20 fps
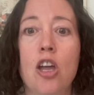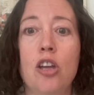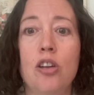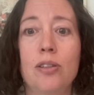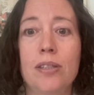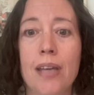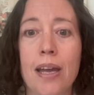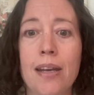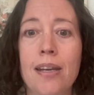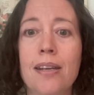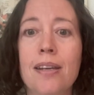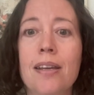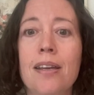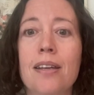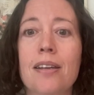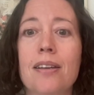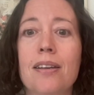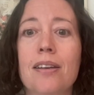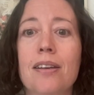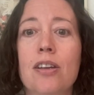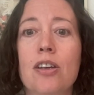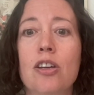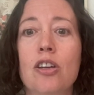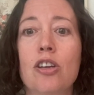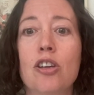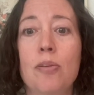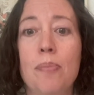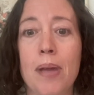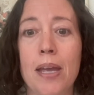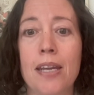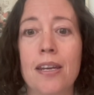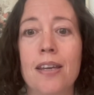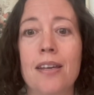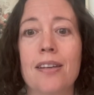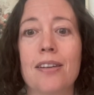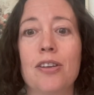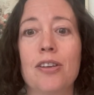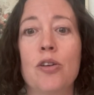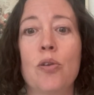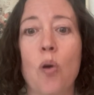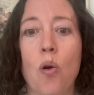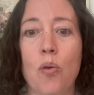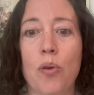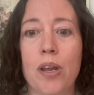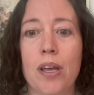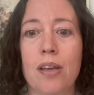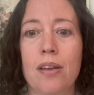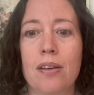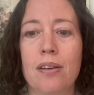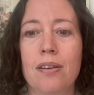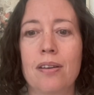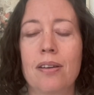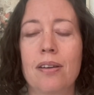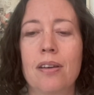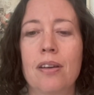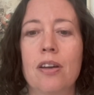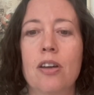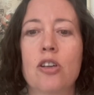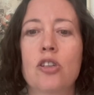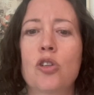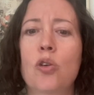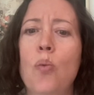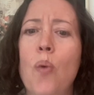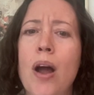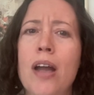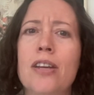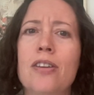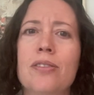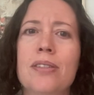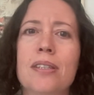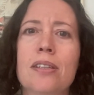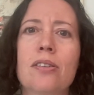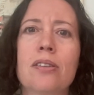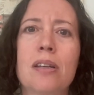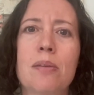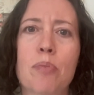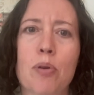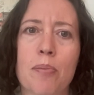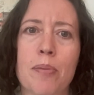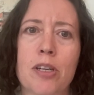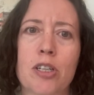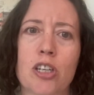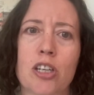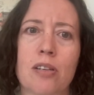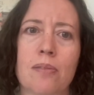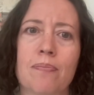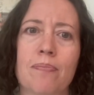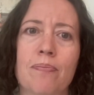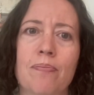You cited it, you made it, you own it. So why do you still need permission?